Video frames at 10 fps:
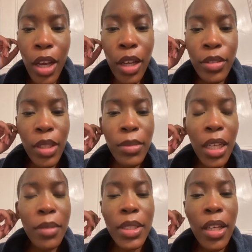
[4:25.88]

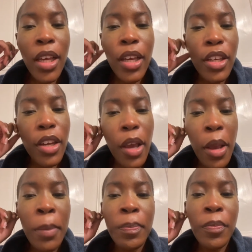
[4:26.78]
sometimes,
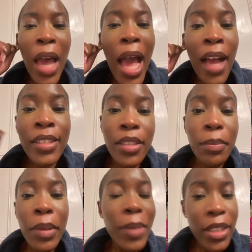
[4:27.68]
my accent
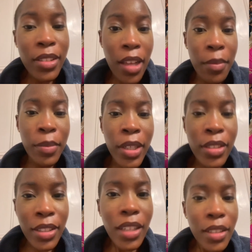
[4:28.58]
mimics them,
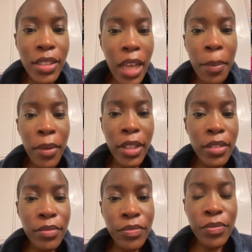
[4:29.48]
because that does
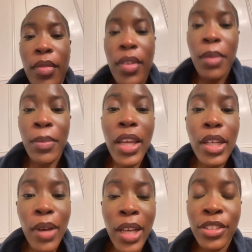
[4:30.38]
happen. But
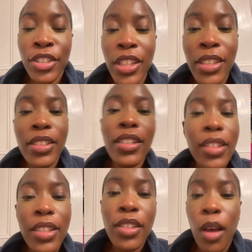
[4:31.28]
anyway, she
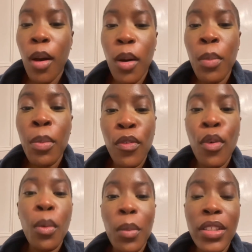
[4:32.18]
did this whole
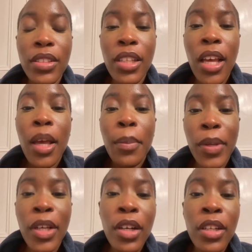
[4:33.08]
performance
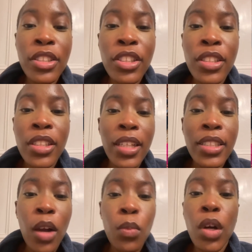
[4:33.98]
because she says
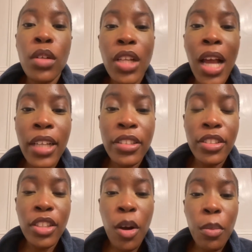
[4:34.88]
that Welsh
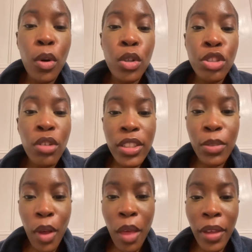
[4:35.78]
accents are more
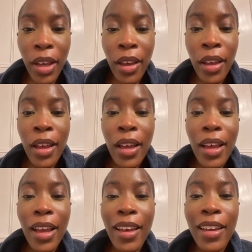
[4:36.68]
trustworthy.
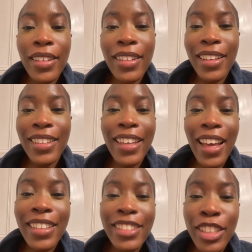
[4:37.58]
And
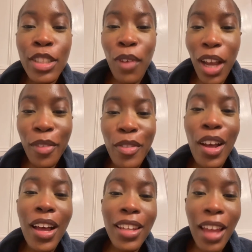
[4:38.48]
yeah, she's fighting for
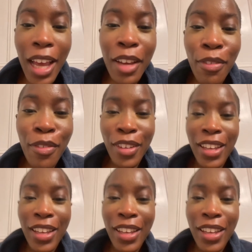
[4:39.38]
her life